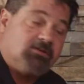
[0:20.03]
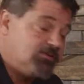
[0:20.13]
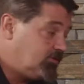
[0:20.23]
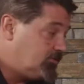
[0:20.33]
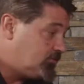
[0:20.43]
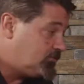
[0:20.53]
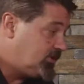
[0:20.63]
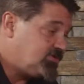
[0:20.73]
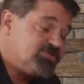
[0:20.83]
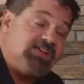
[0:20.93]
your new
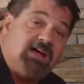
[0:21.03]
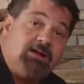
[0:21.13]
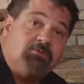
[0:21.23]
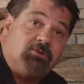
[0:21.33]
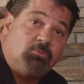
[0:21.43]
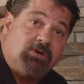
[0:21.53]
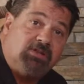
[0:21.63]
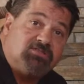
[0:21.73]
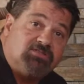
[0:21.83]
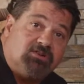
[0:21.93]
Regency hybrid wood
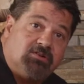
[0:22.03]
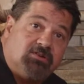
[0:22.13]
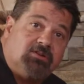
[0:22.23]
insert.